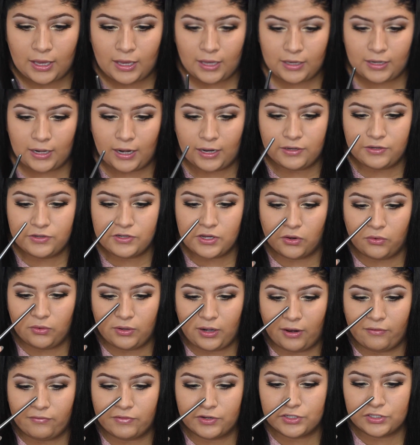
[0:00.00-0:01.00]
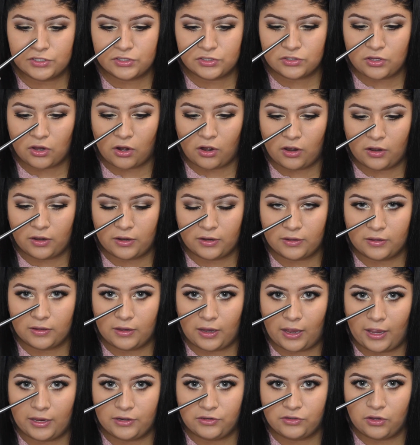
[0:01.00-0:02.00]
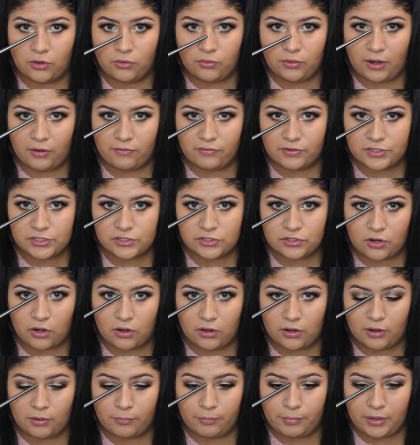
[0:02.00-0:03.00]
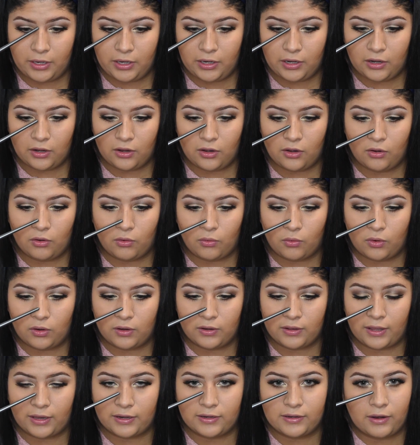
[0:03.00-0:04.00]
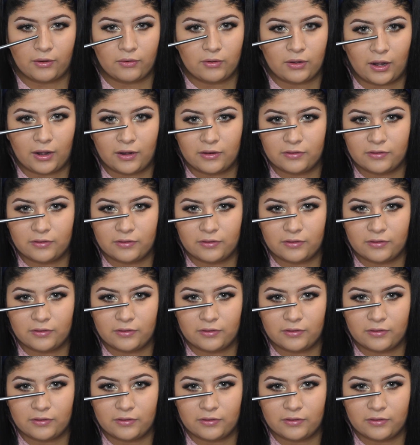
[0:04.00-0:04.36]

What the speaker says: And I don't ever start up here or like down here.